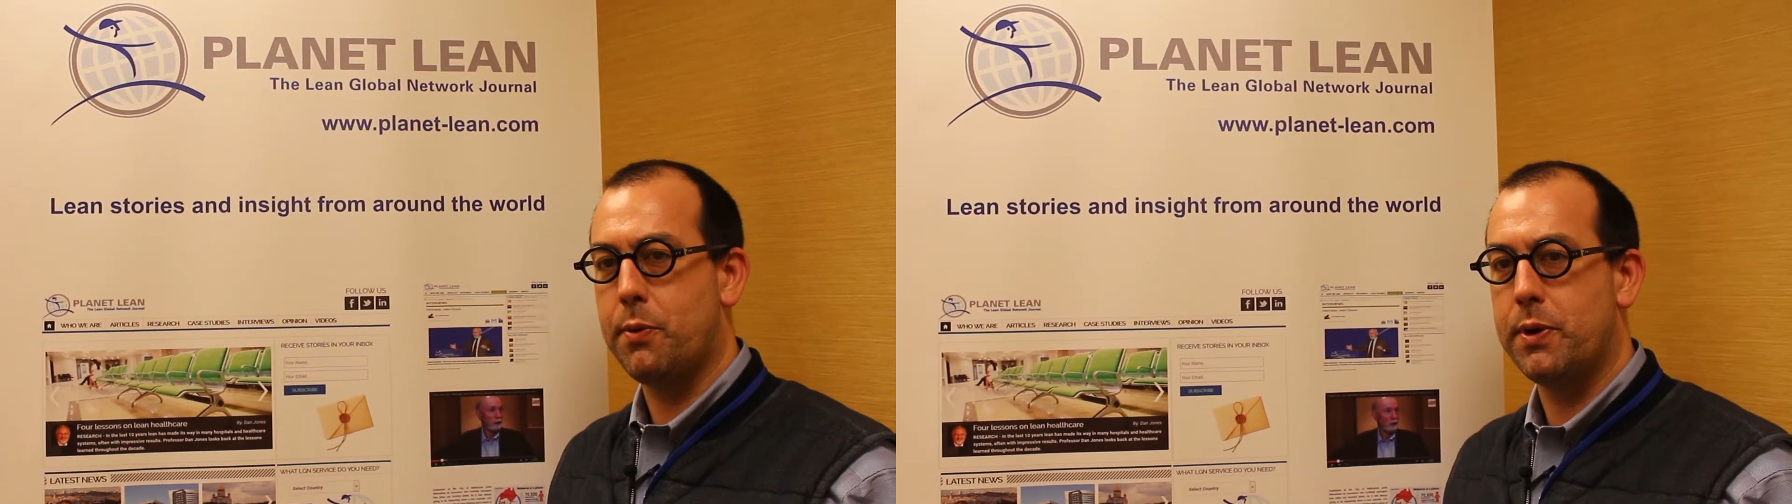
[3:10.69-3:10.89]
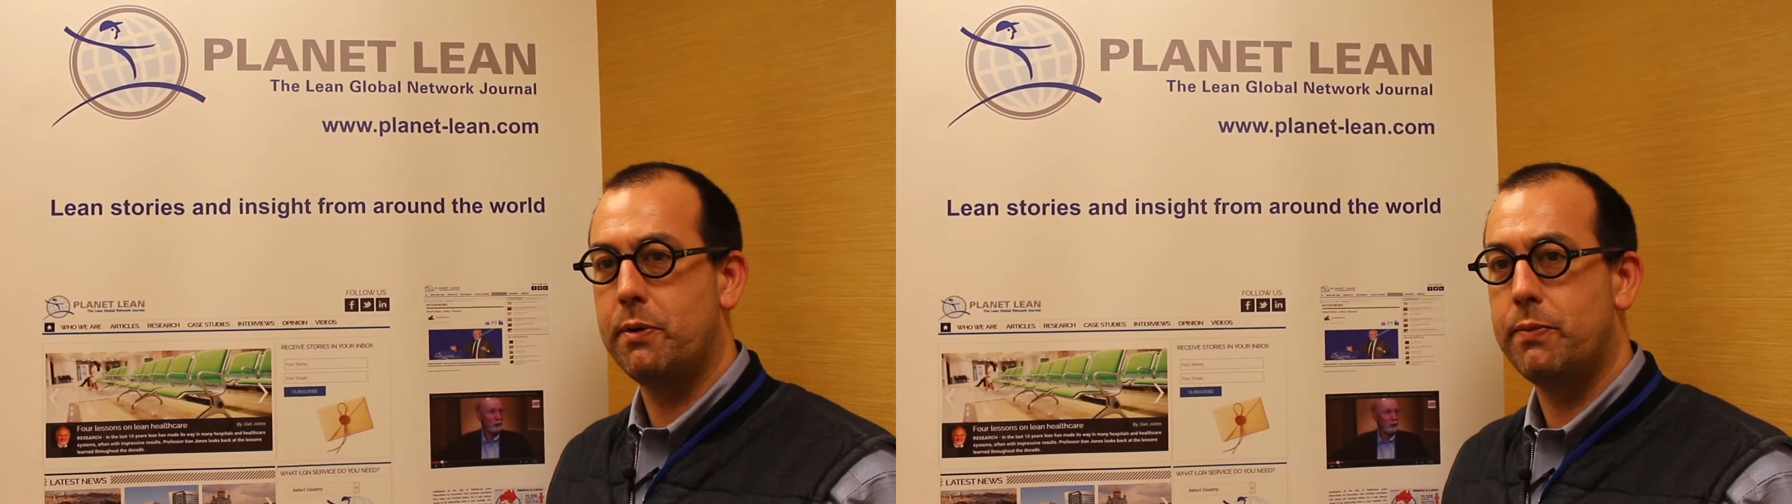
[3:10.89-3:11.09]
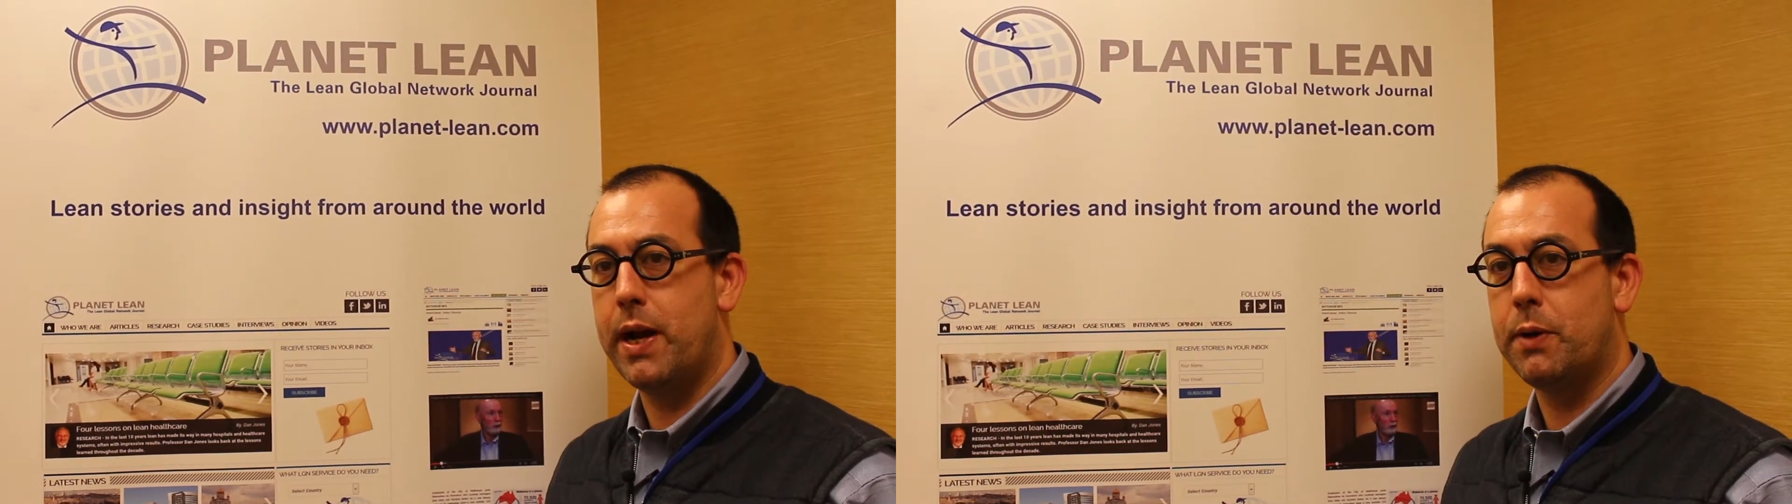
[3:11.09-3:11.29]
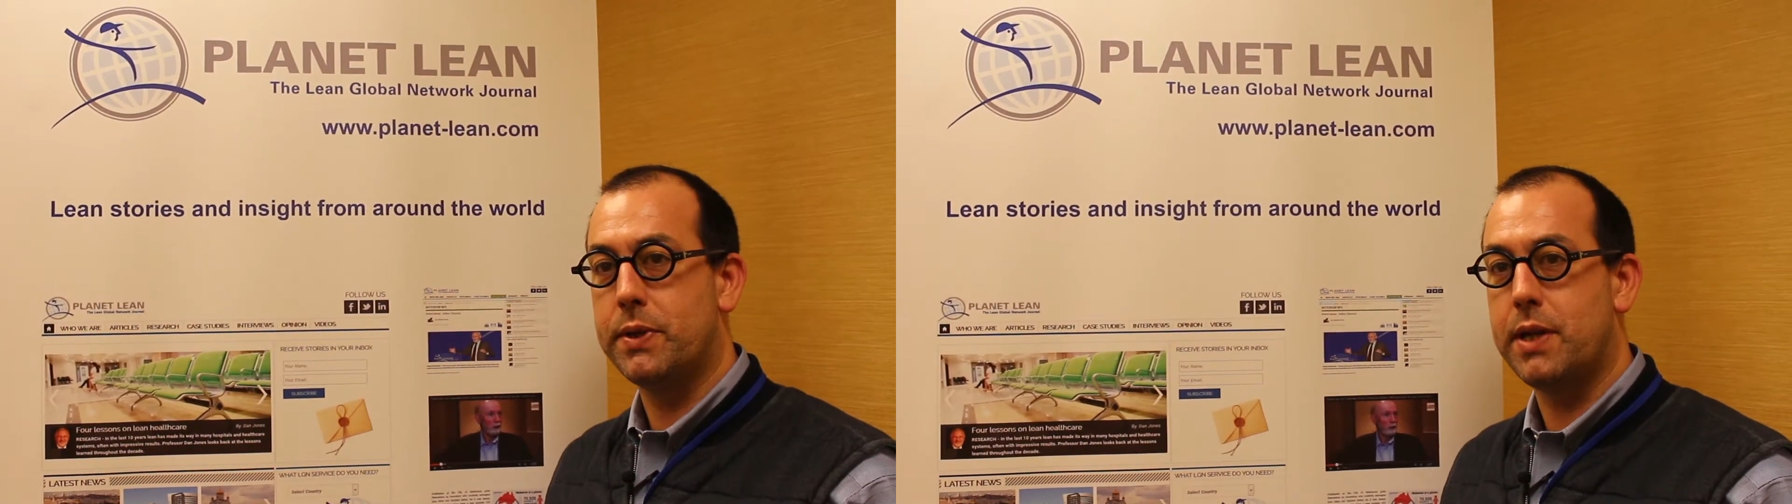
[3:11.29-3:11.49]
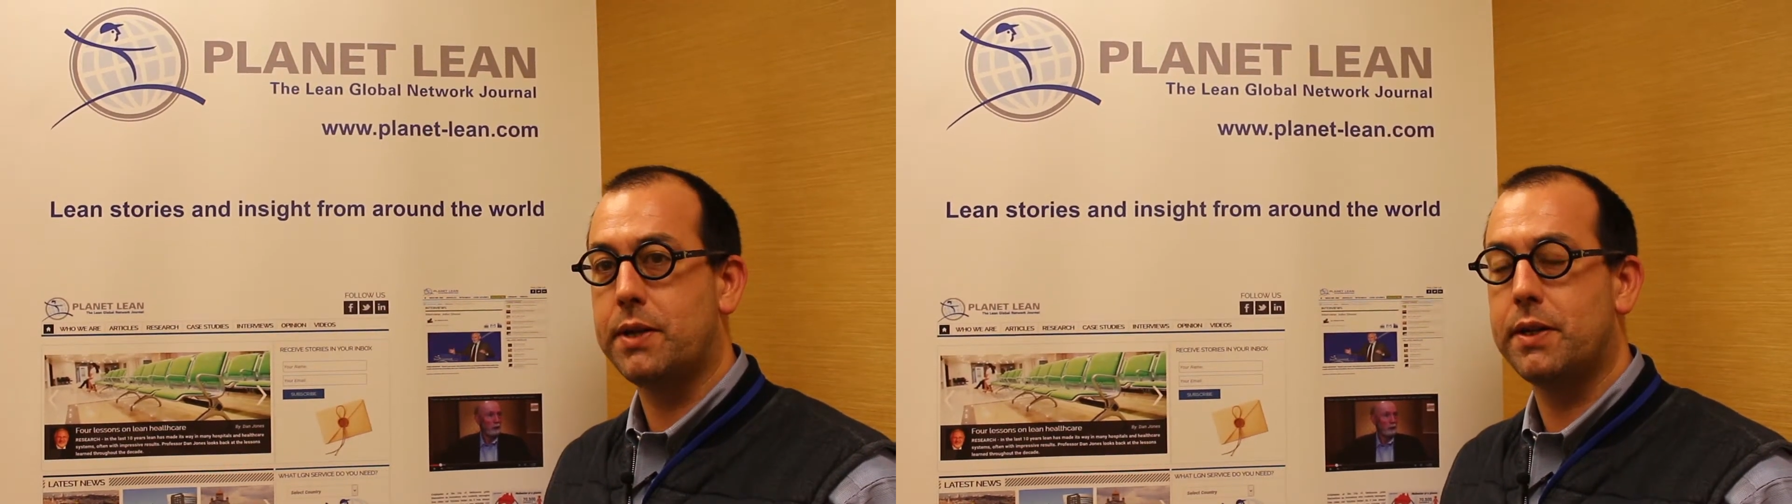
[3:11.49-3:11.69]
ran
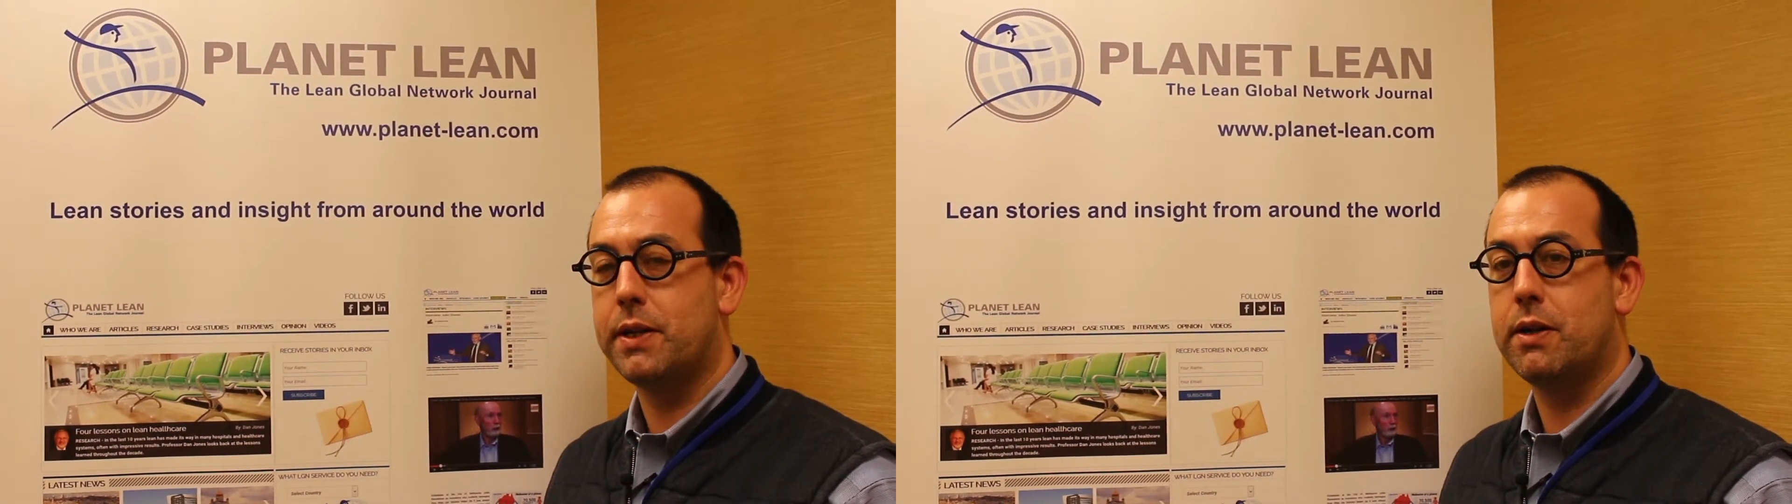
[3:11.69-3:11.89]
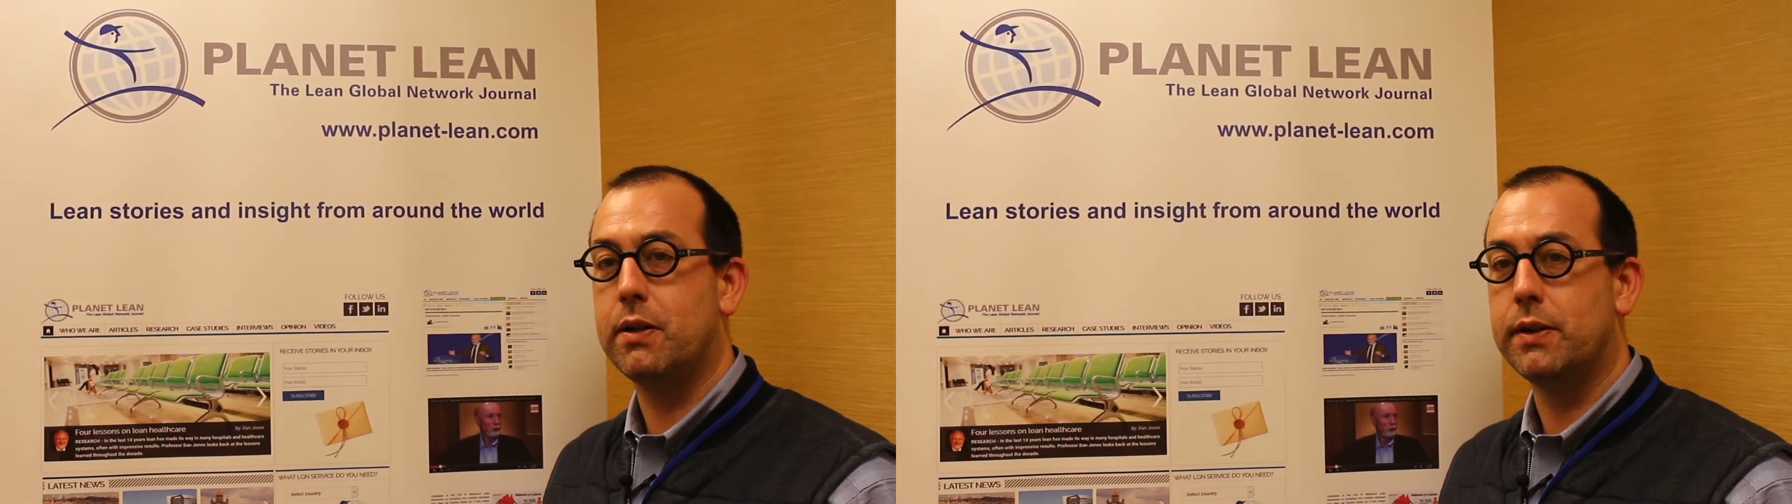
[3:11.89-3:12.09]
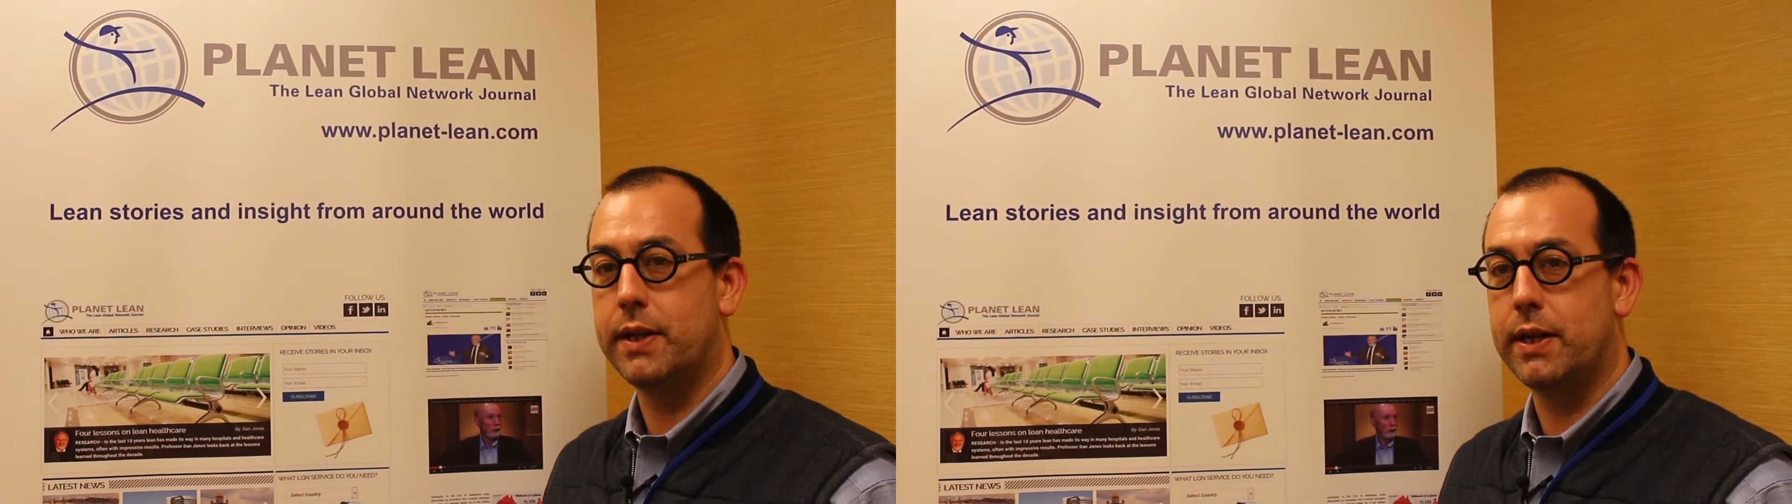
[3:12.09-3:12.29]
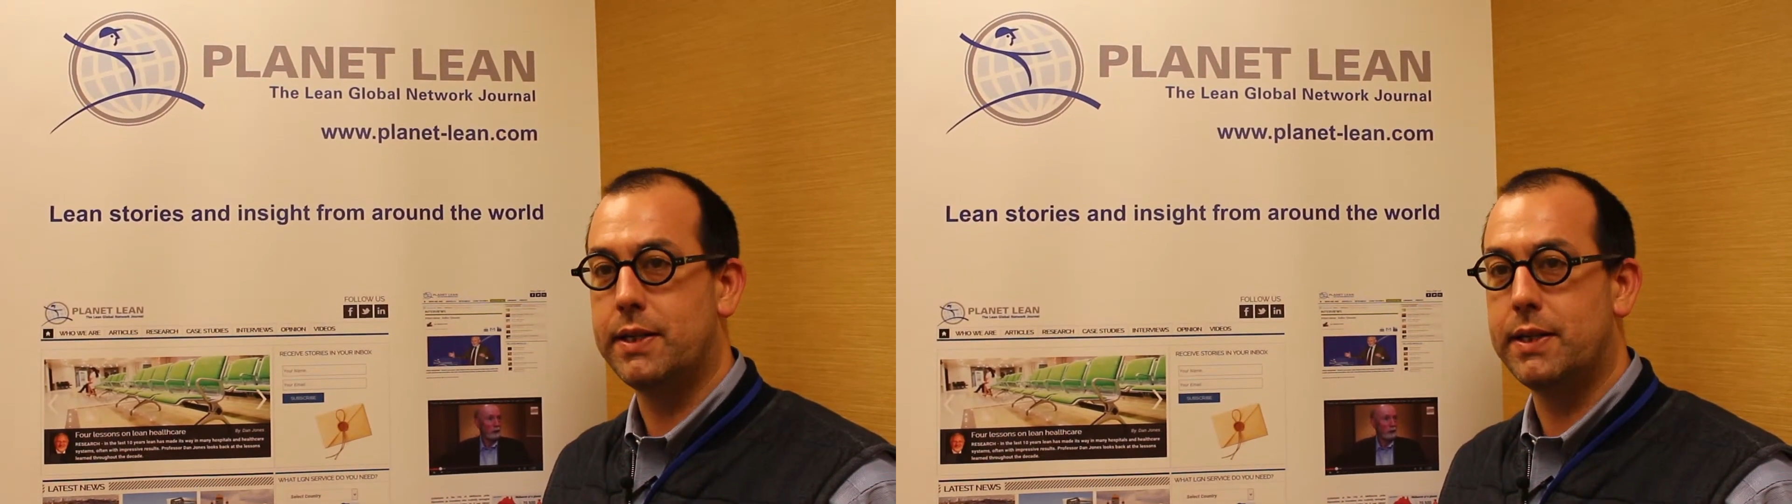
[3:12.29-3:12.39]
was actually called